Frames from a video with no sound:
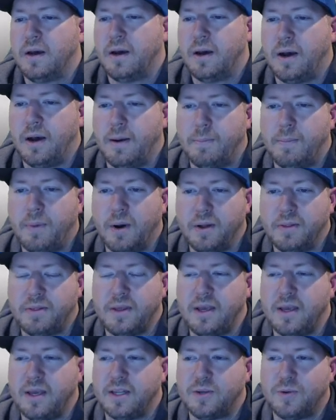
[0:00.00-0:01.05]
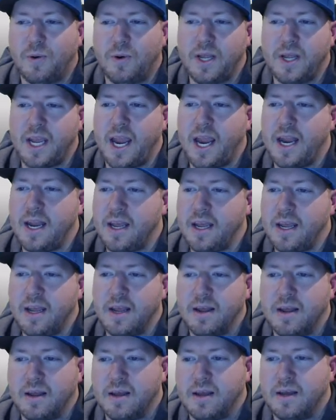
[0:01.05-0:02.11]
um, but the
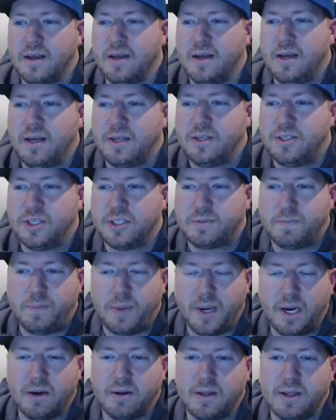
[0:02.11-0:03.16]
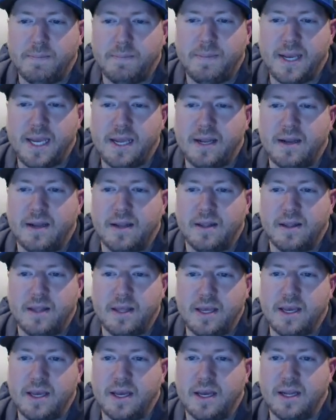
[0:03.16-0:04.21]
2080 just barely beat
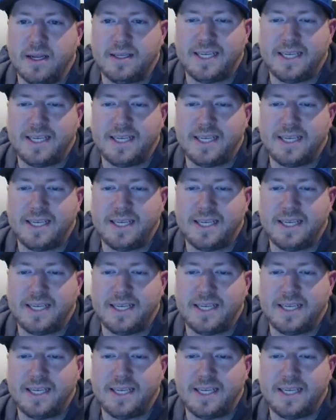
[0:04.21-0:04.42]
the